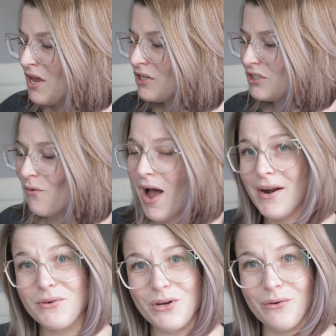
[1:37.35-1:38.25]
So I
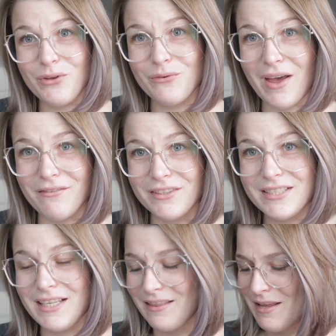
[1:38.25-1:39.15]
don't know if you've ever
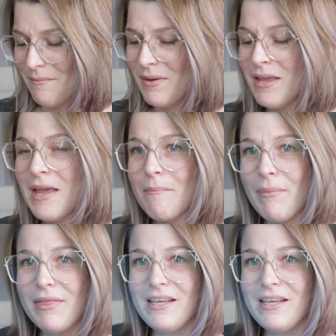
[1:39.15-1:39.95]
seen them, but